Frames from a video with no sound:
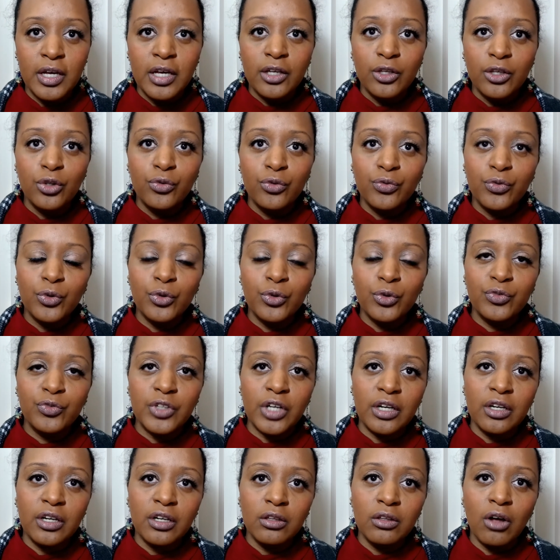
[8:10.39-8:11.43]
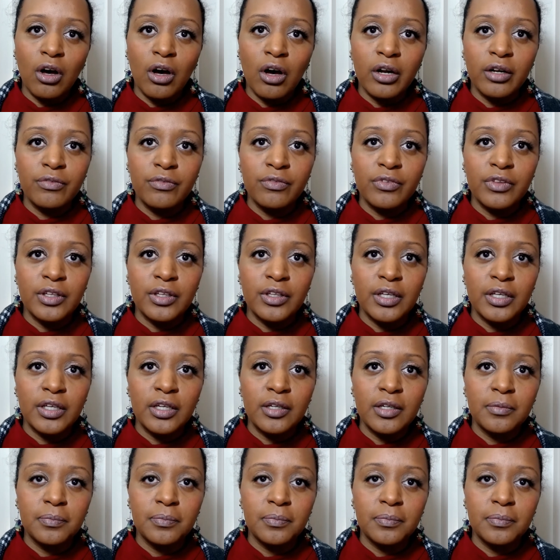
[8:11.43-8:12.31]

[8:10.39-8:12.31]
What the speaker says: You've done a lot of the